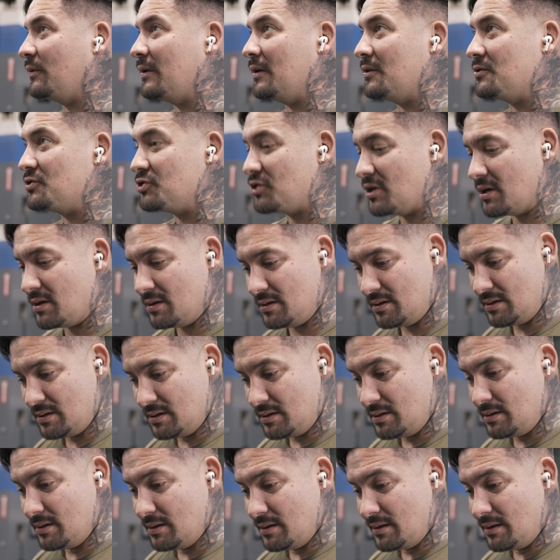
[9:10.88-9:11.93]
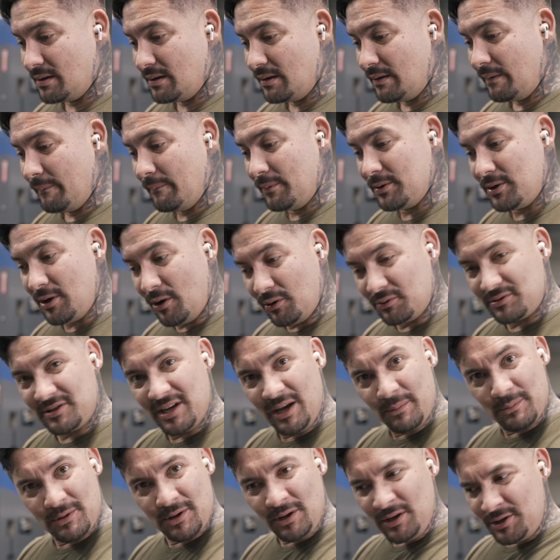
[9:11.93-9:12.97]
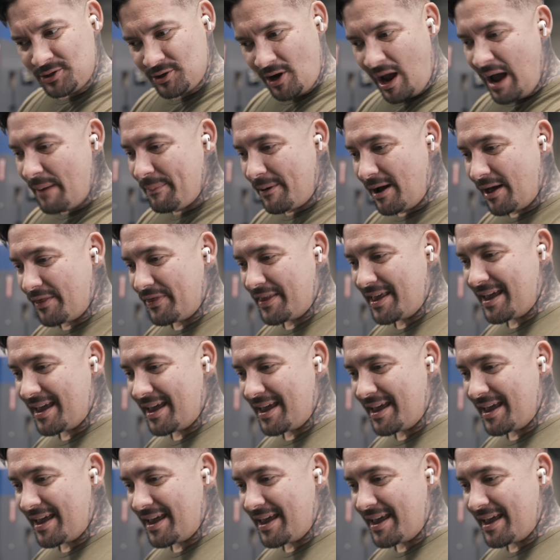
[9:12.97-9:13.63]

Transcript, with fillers: of weird shit. Yo, Tim, good job on